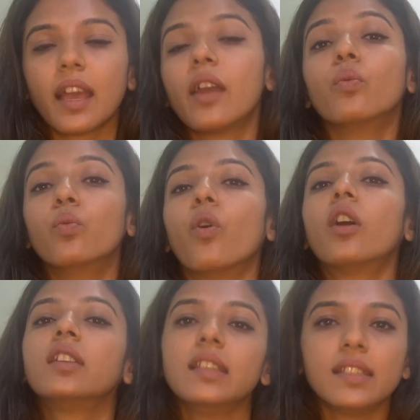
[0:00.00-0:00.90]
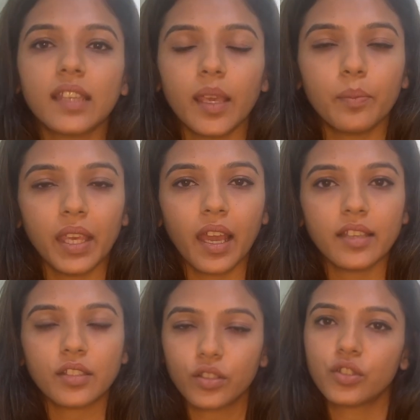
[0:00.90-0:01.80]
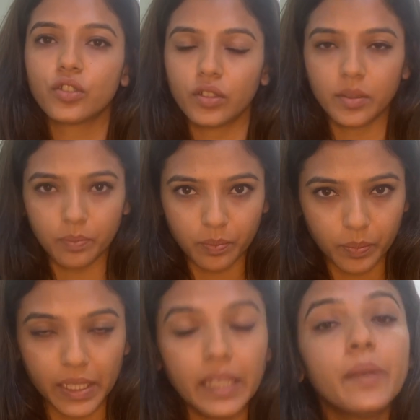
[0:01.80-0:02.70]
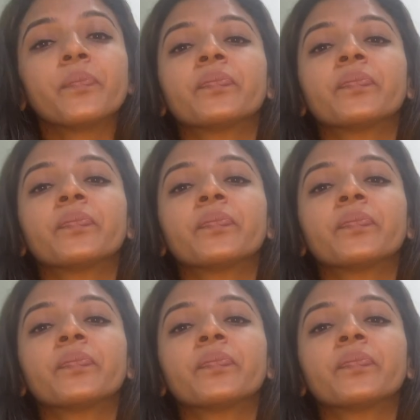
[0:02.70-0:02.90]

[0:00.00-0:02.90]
and what these KPIs should be.